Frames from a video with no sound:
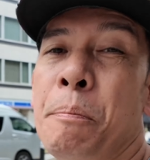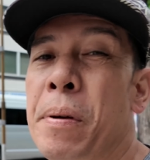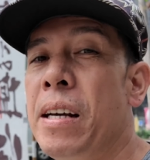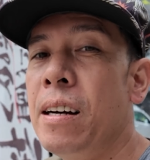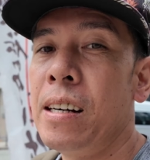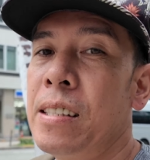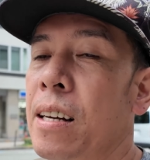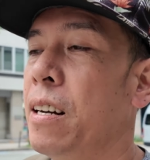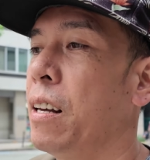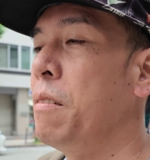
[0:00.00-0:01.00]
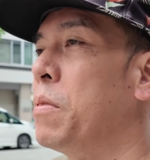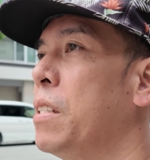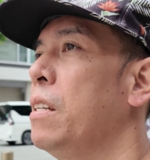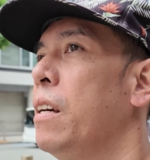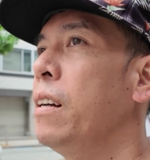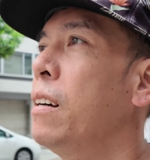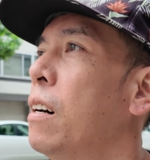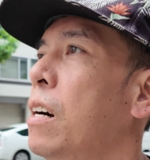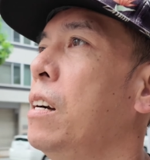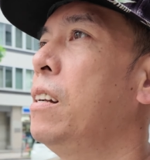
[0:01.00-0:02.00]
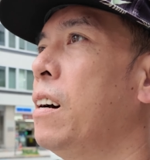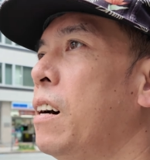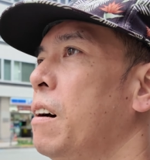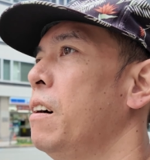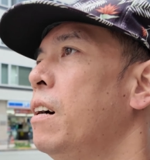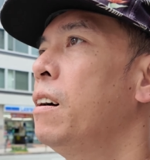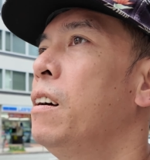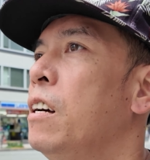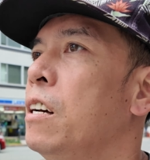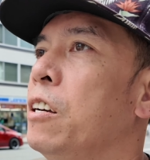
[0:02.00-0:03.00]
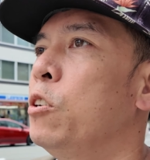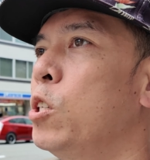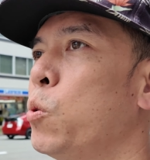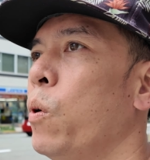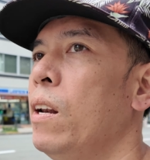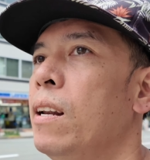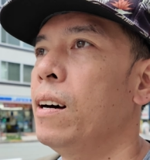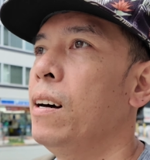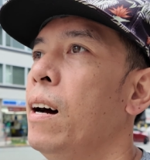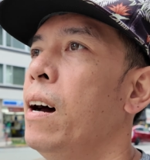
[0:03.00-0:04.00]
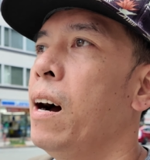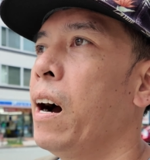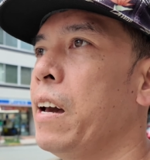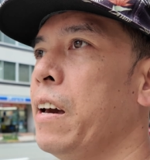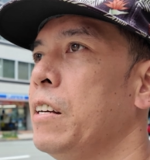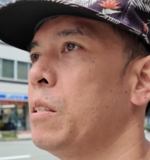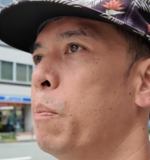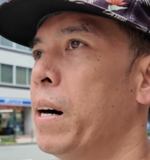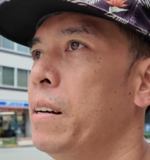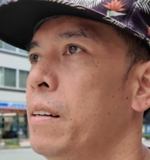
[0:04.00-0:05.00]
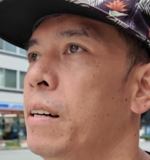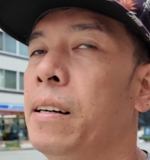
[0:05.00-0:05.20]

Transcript: Big cars that I'm seeing are the usual high ace van.